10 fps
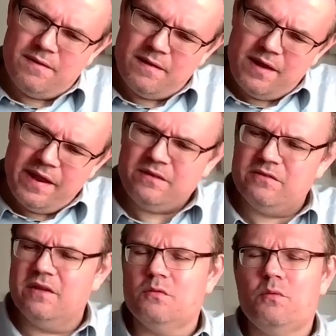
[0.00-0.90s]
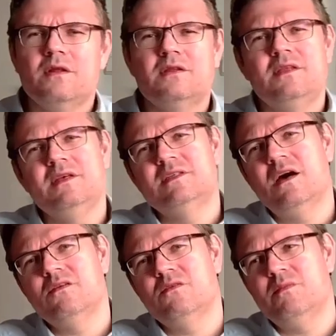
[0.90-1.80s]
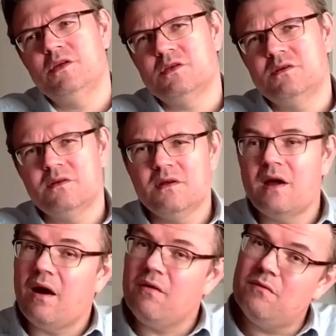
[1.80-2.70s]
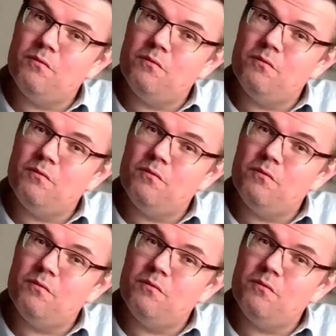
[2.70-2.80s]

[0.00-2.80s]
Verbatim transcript: electrical quantities, how to measure, how,